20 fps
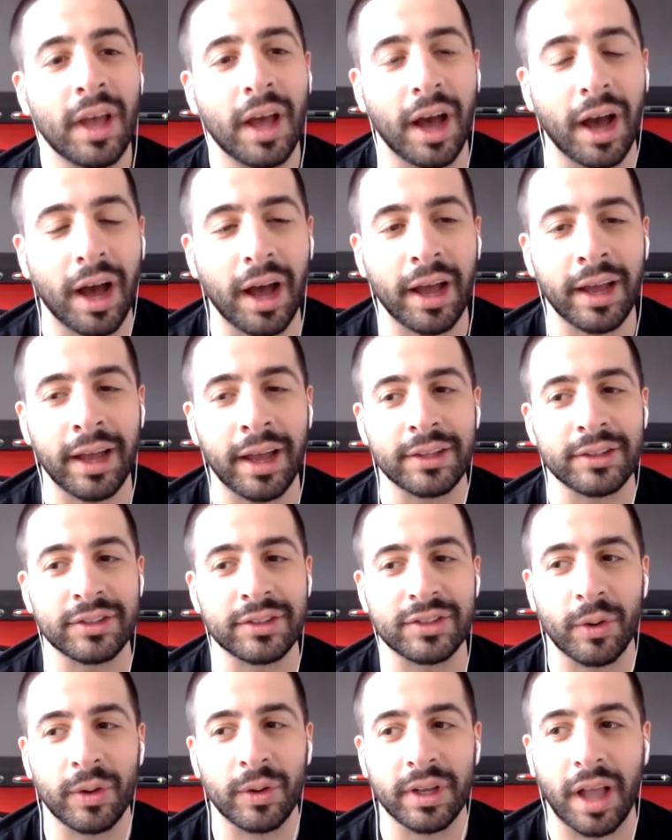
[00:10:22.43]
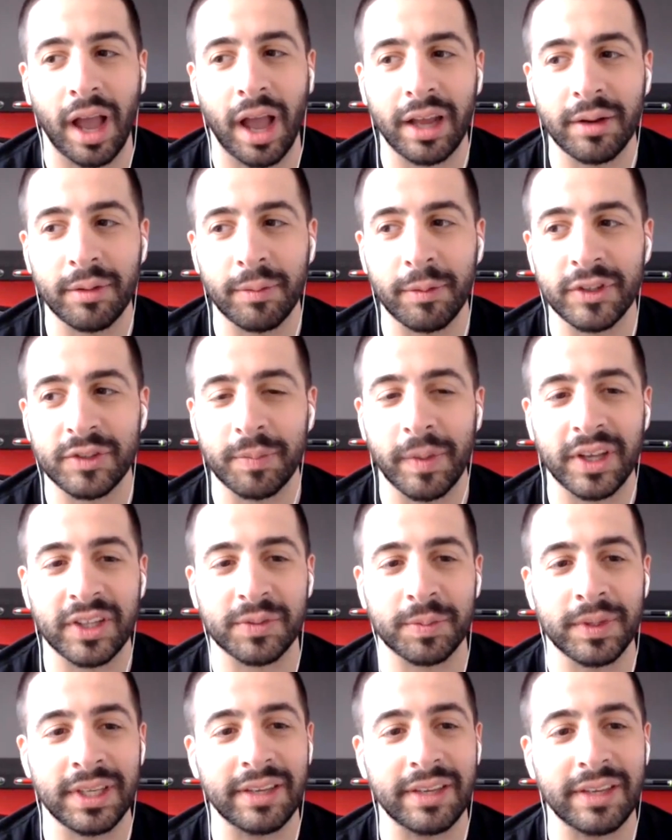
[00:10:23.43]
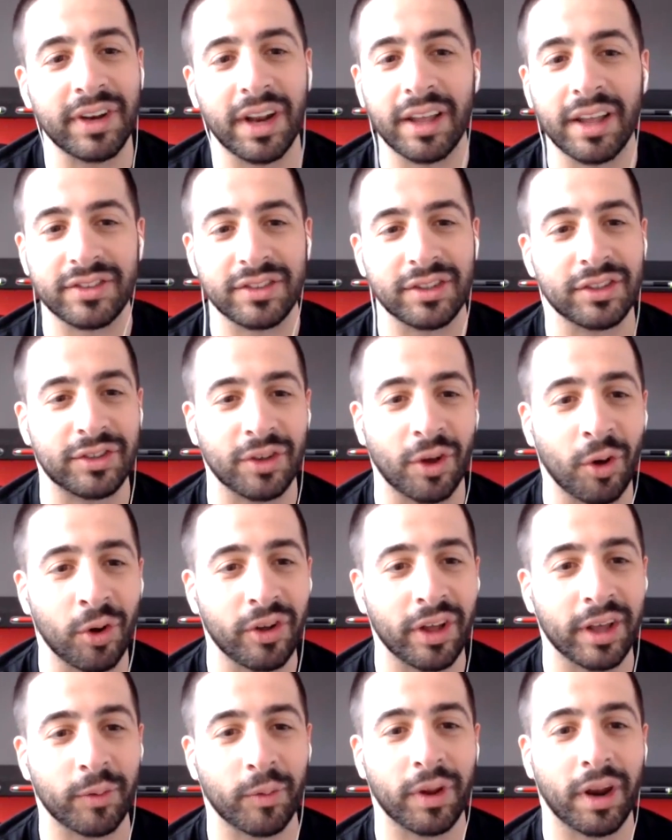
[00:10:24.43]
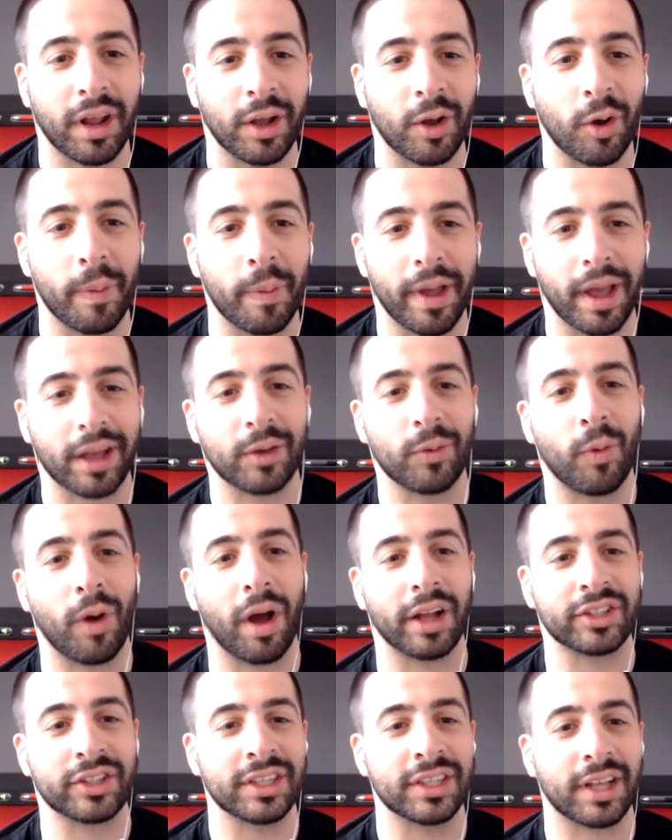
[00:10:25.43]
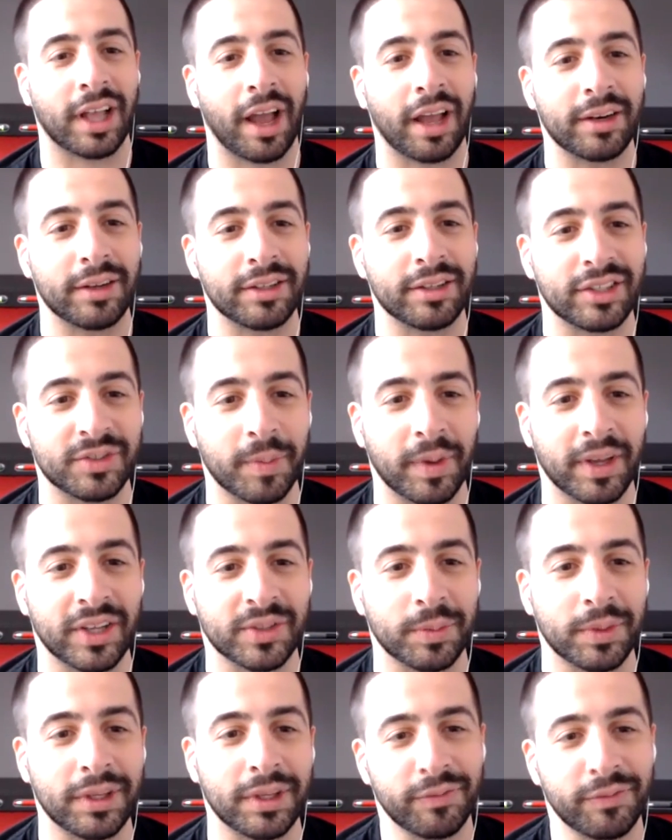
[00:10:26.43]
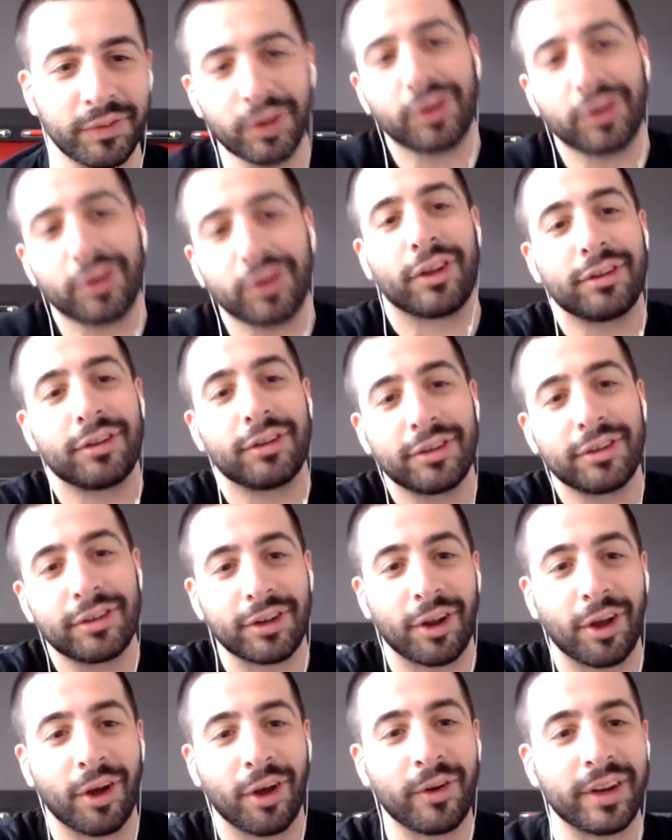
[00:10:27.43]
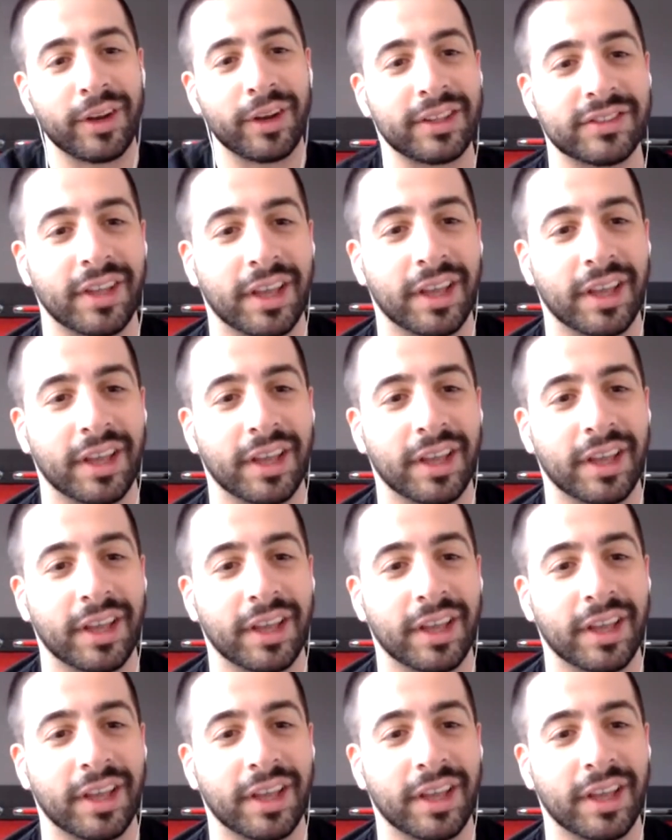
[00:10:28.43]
And so it kind of just makes me, even as an adult, like when I go back and watch it, it kind of just makes me feel good, and it's